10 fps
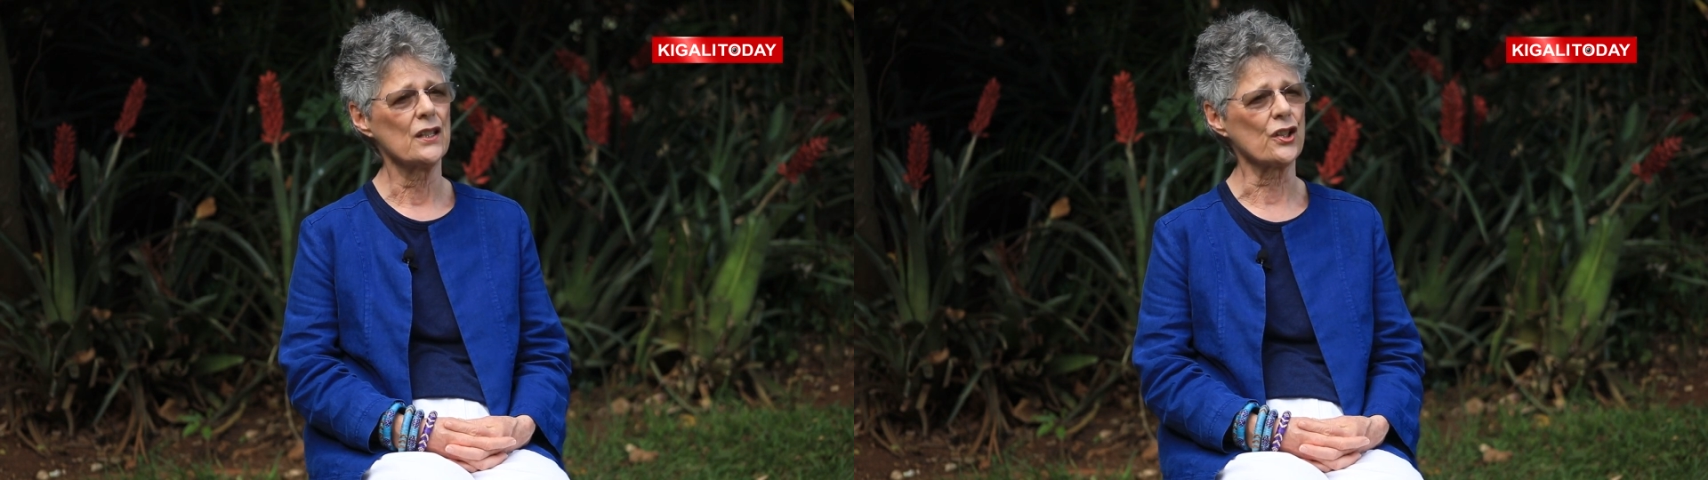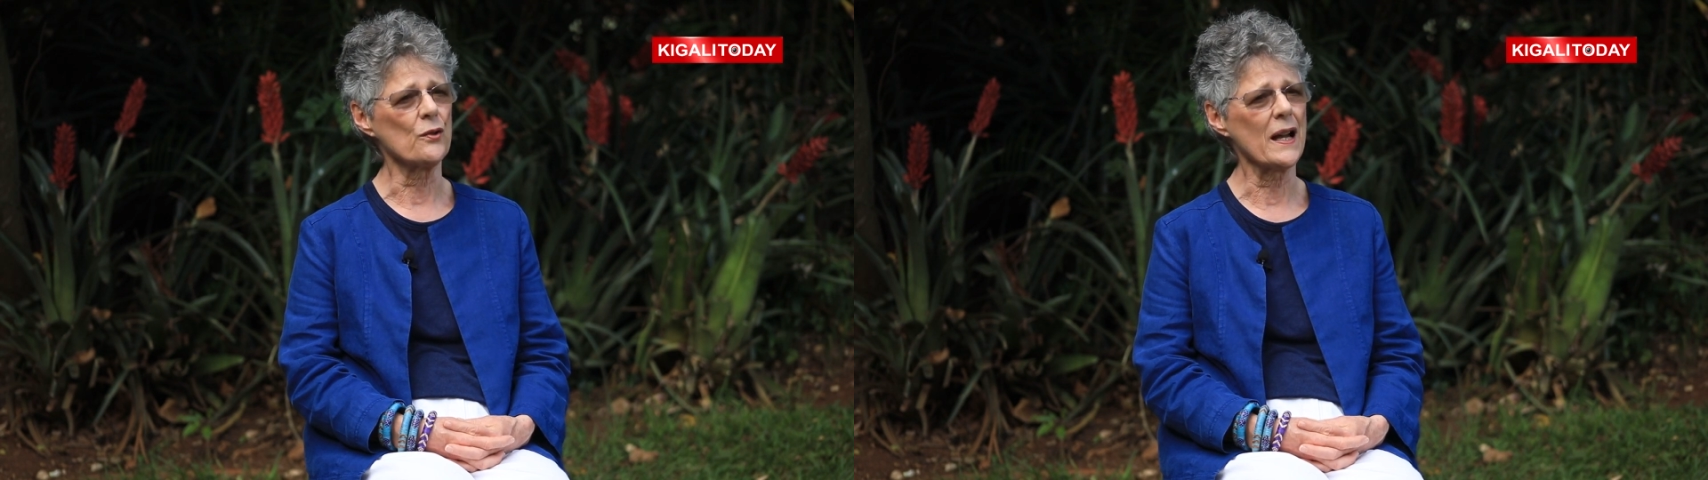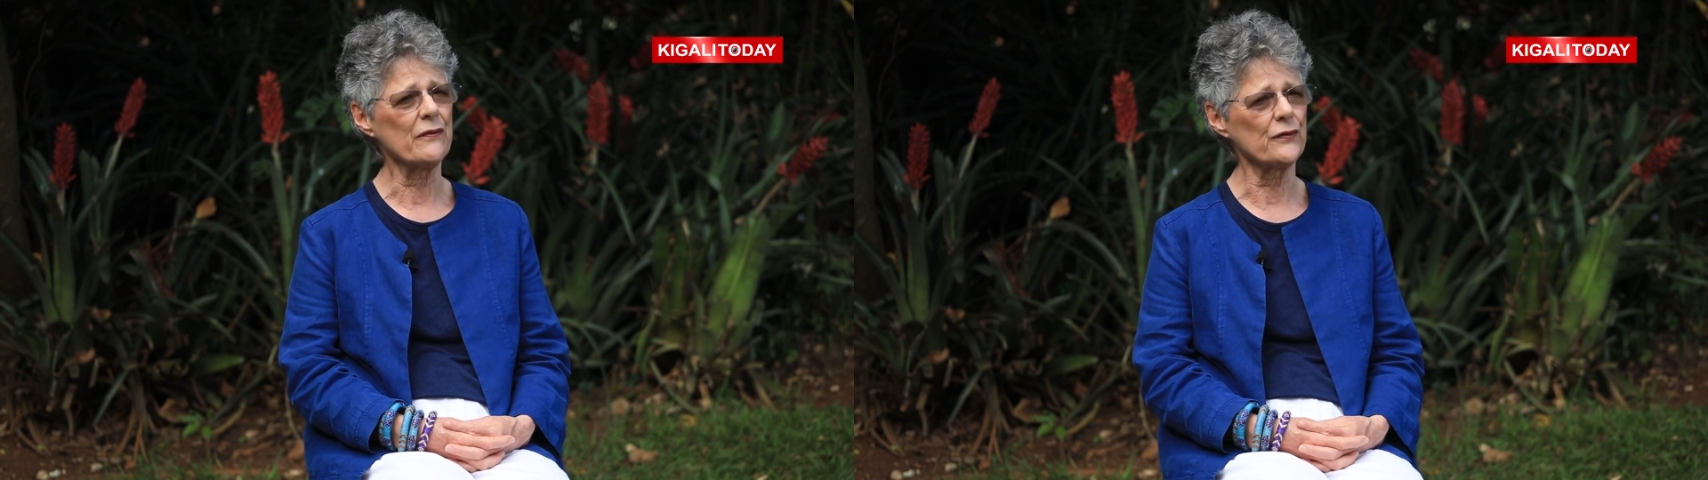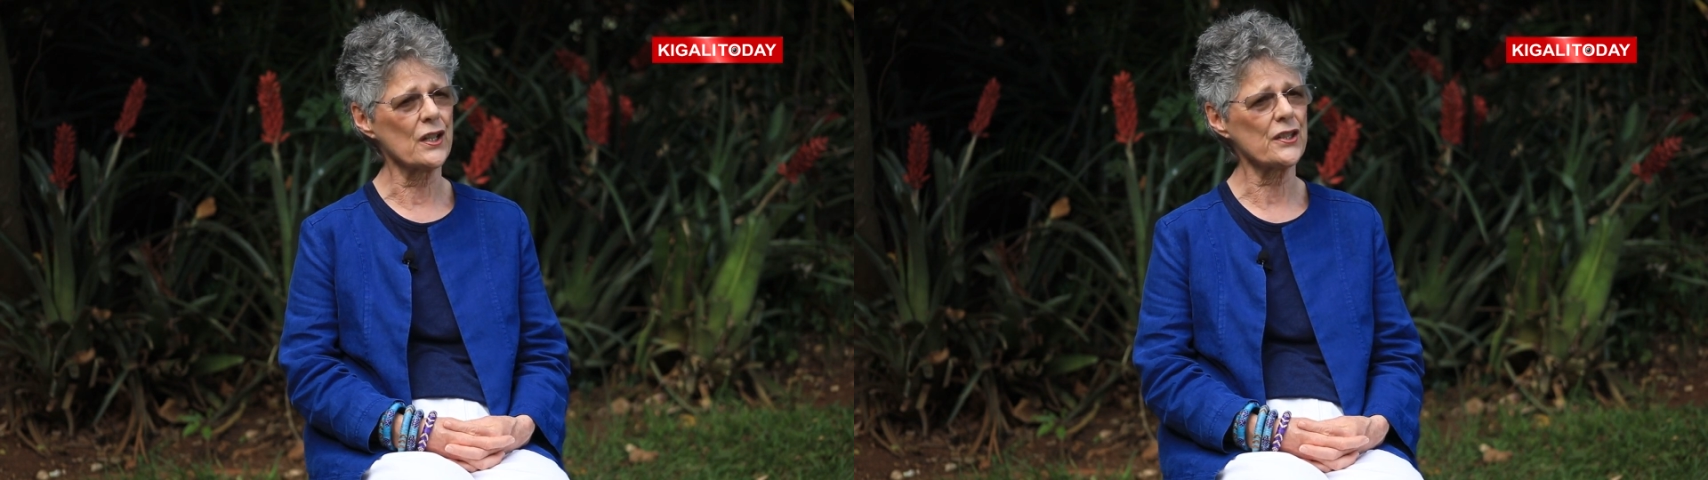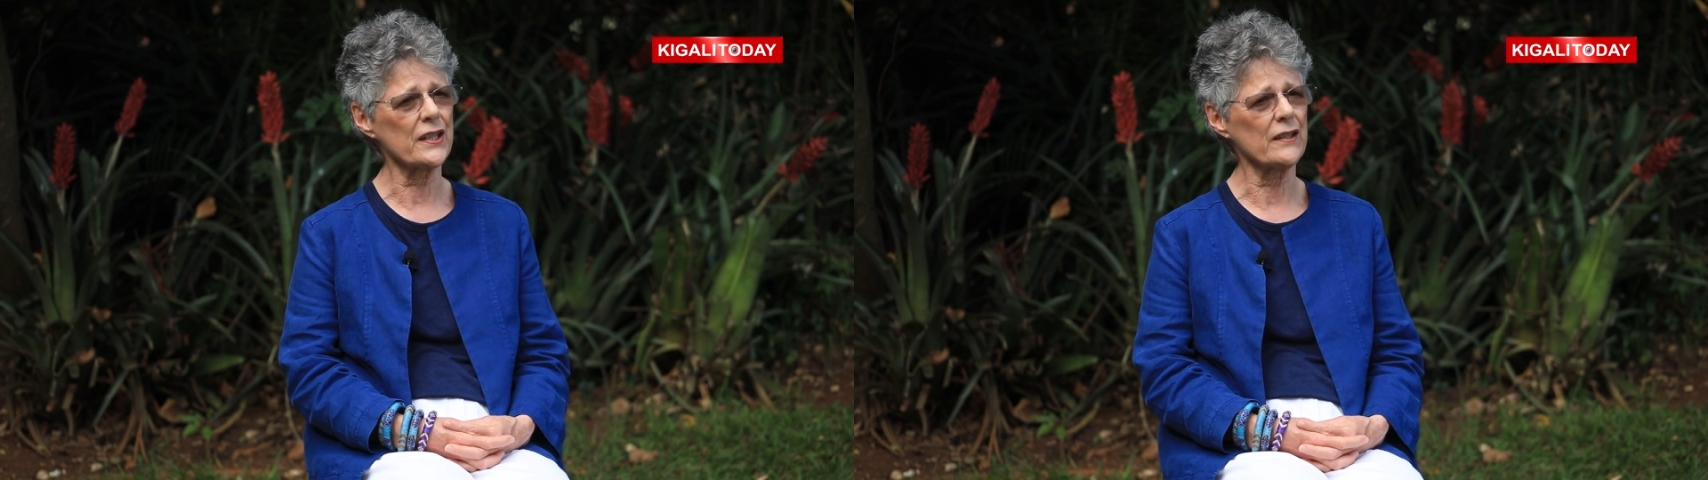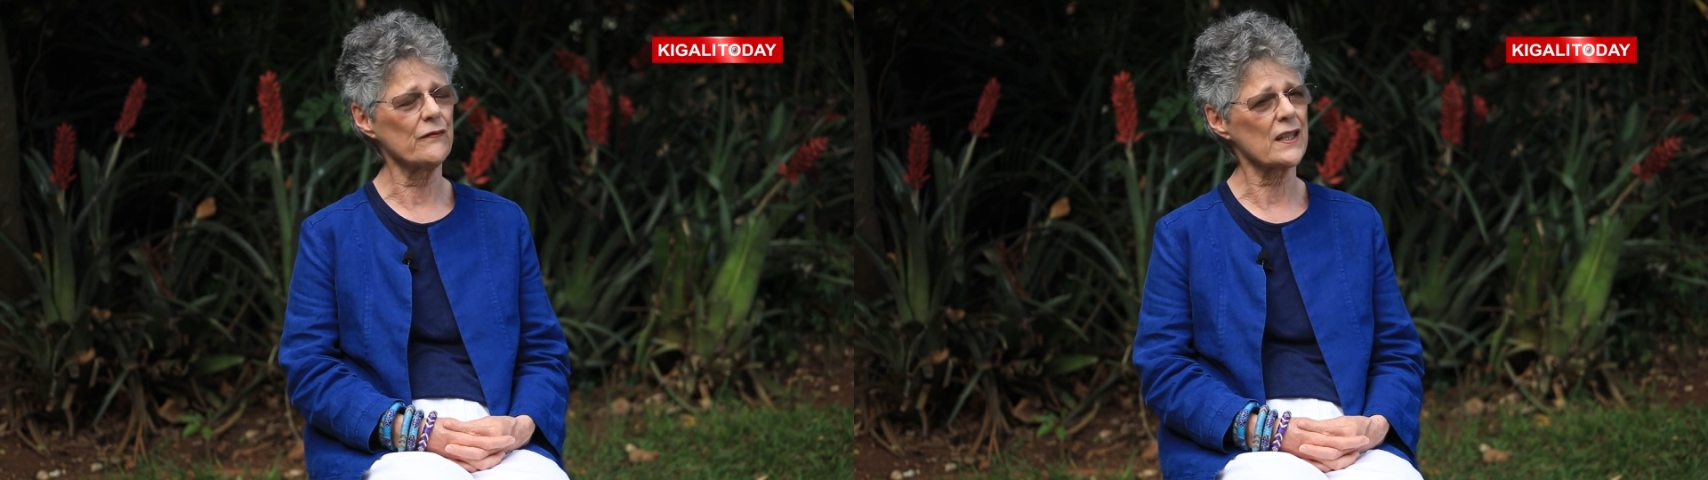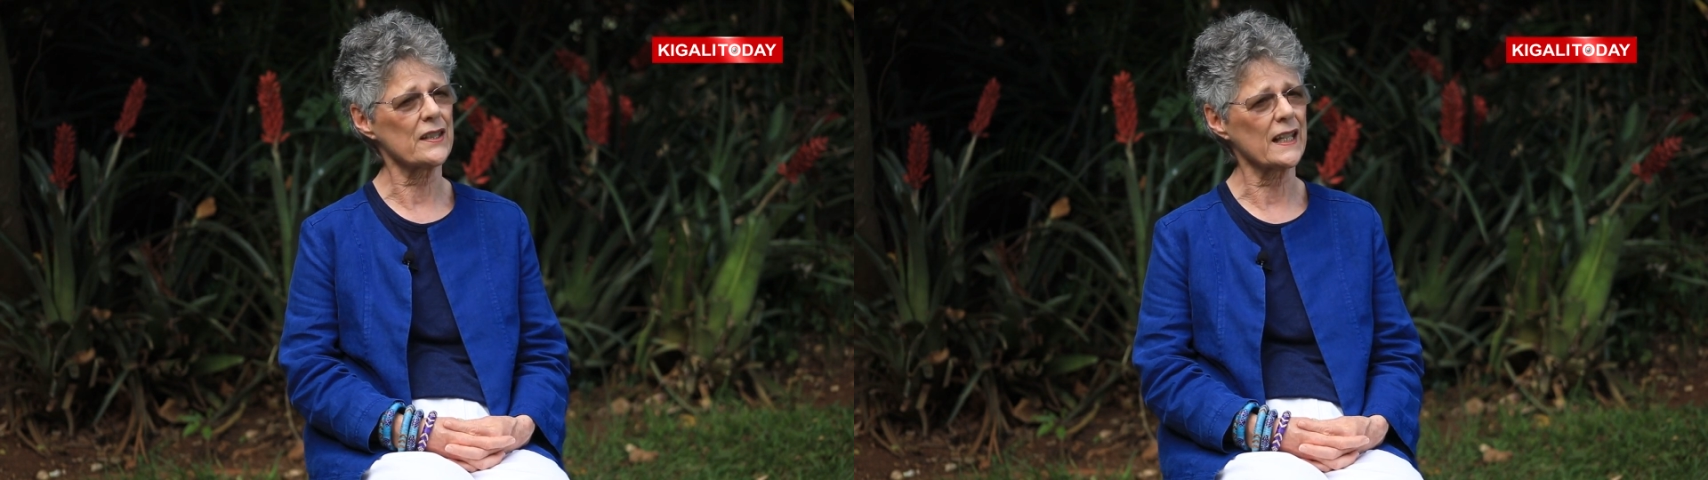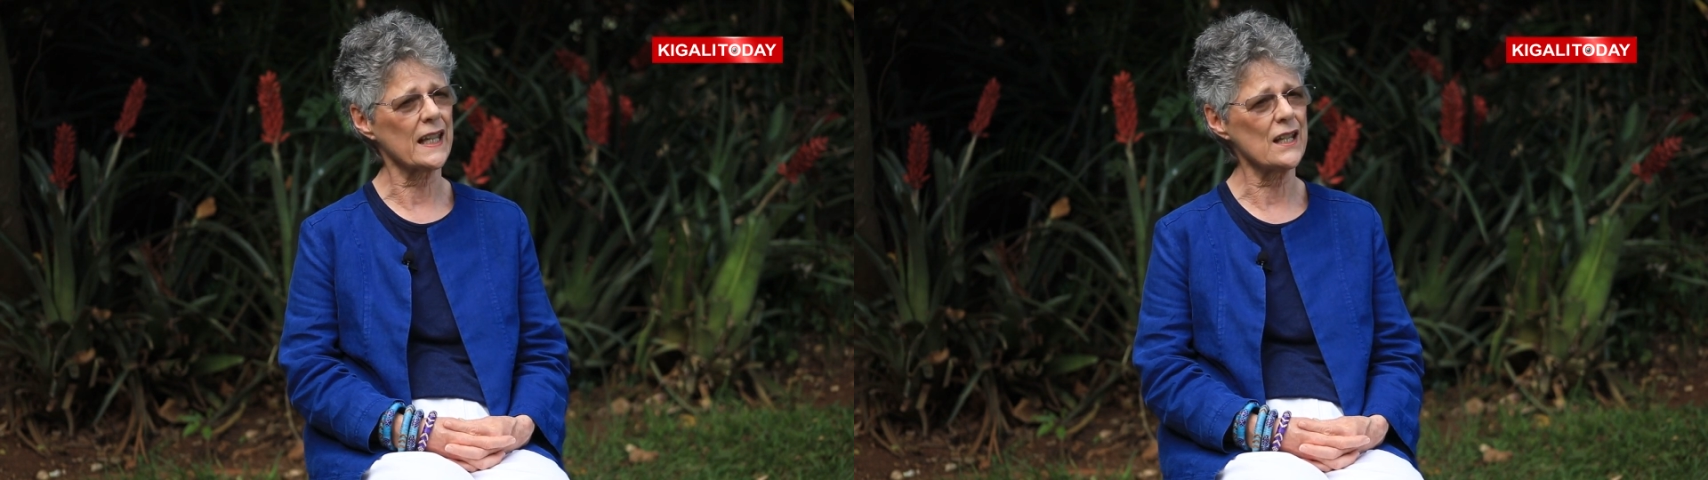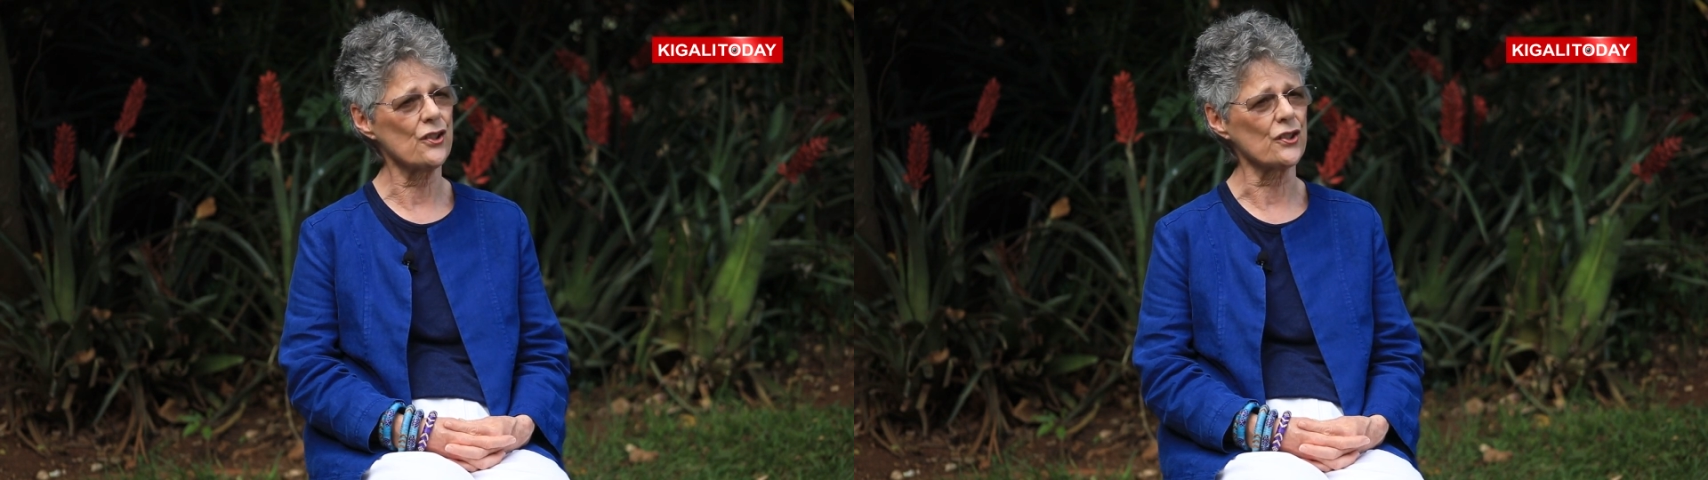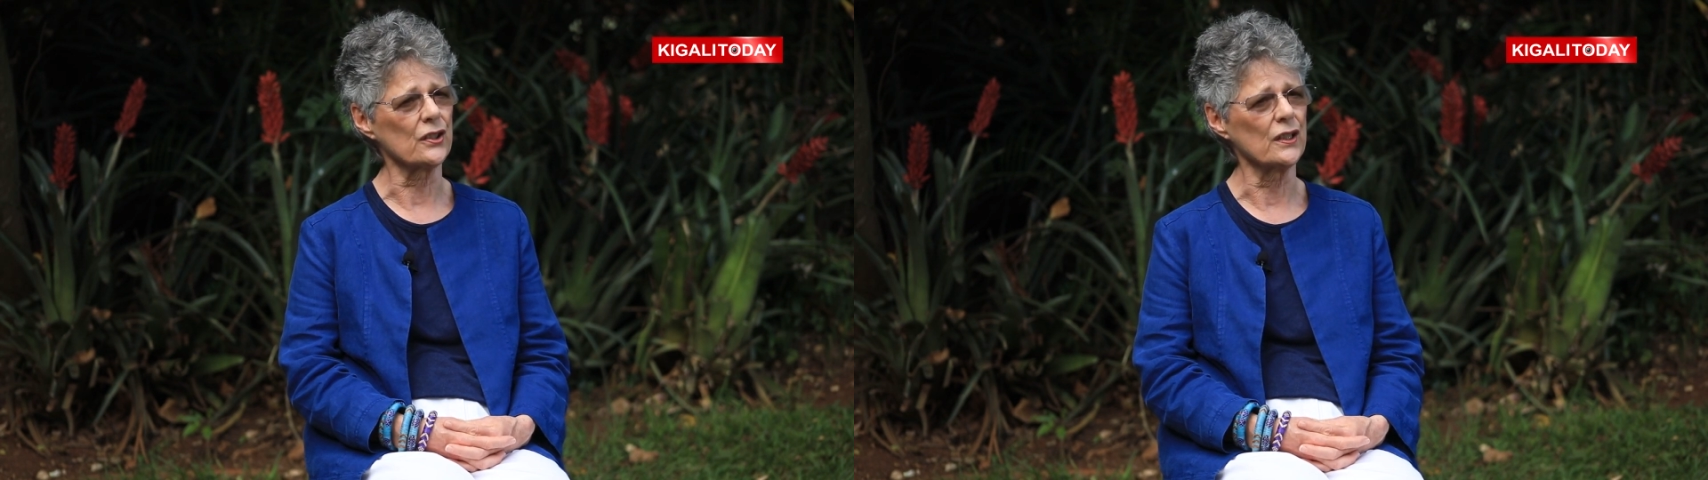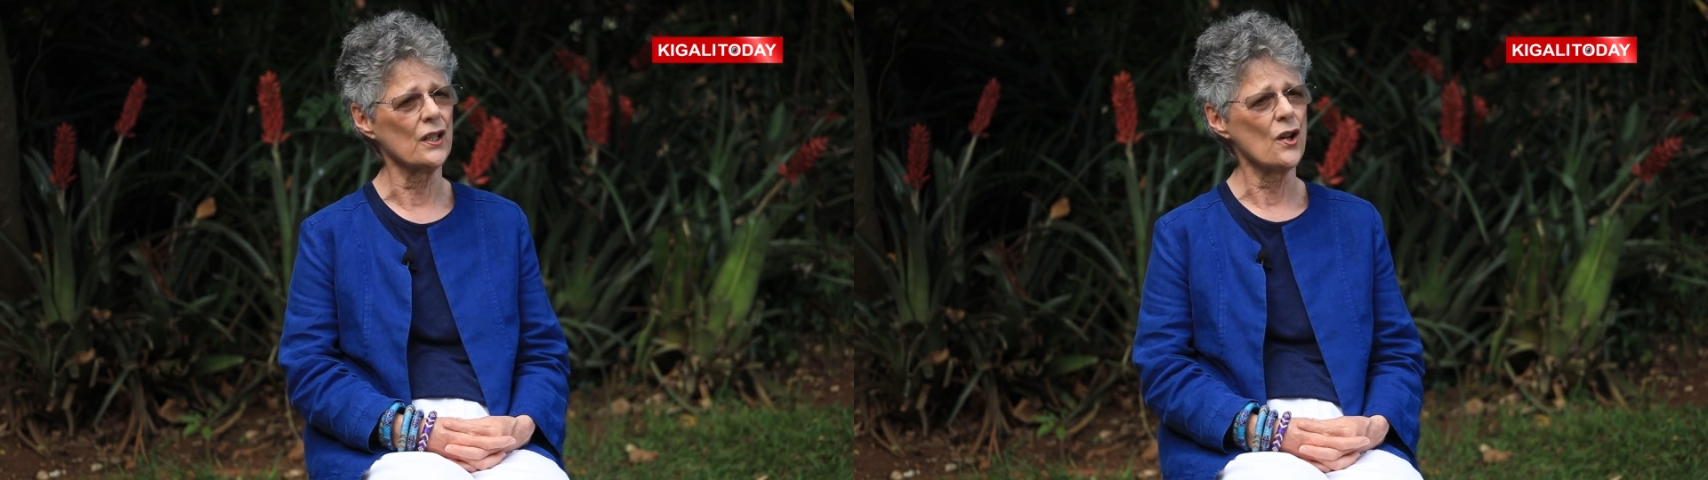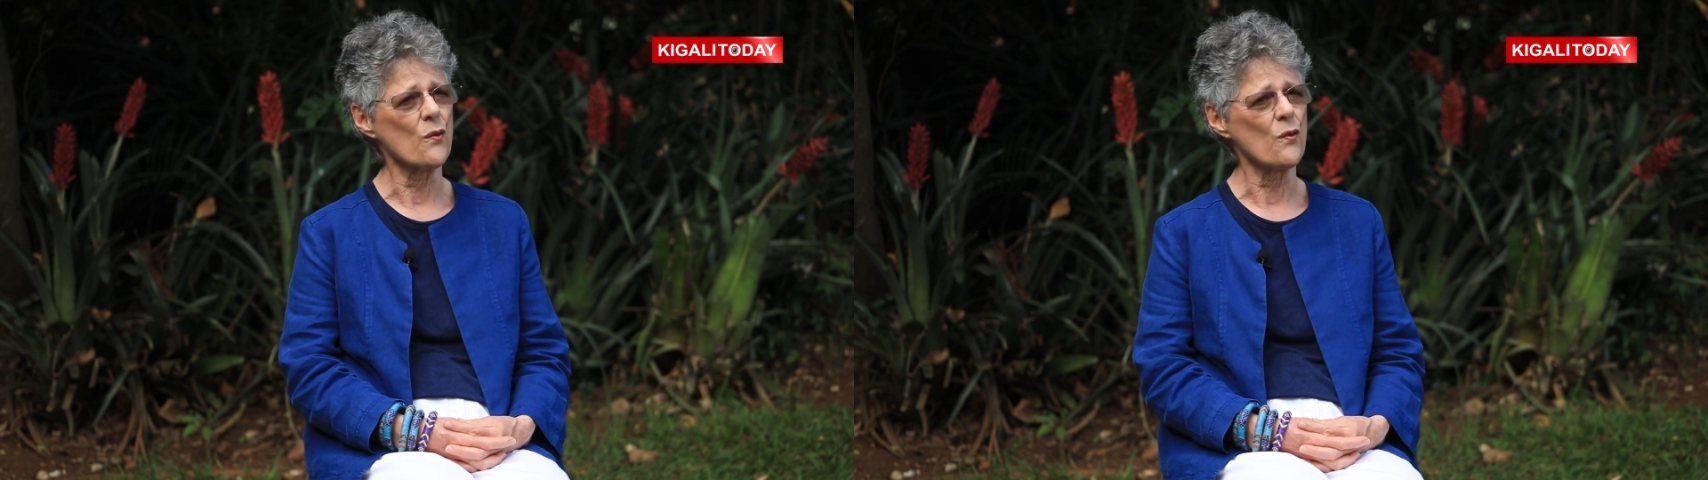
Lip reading: So my first investigation